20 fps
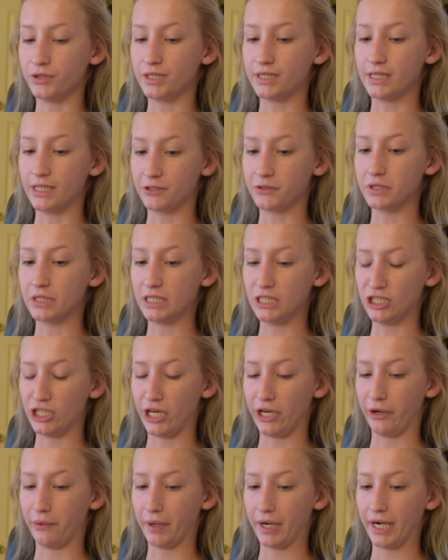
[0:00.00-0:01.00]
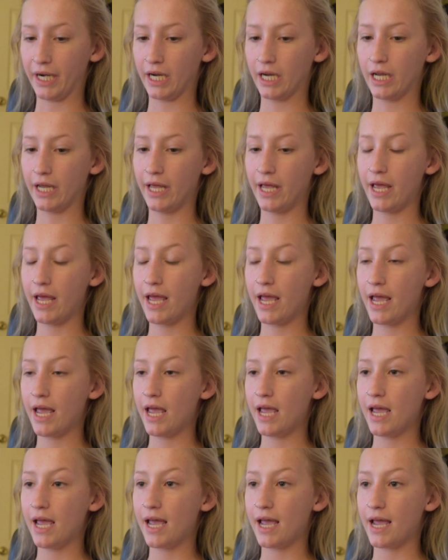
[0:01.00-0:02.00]
this was in January.
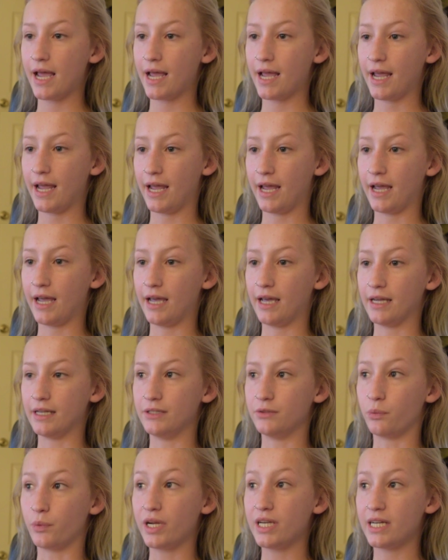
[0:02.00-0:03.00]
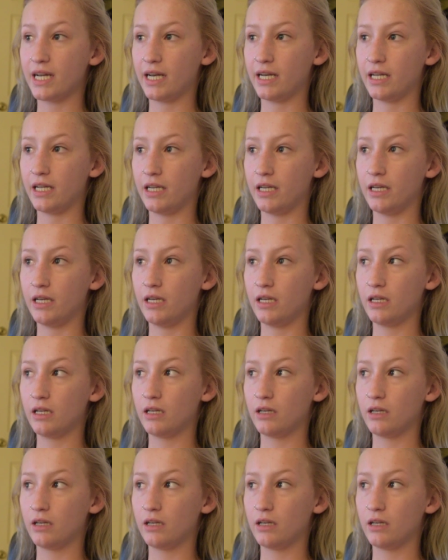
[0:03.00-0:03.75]
And we dated